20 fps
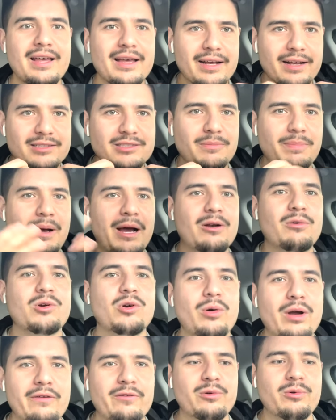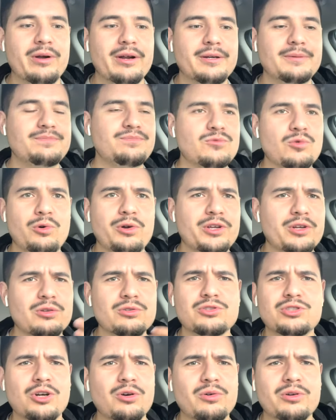because the powder will go everywhere or you'll
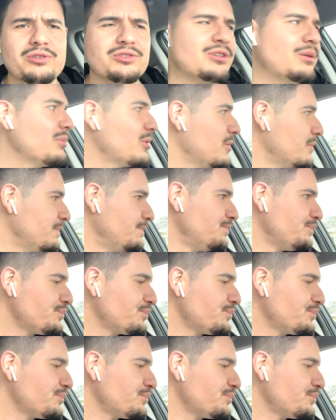choke or something.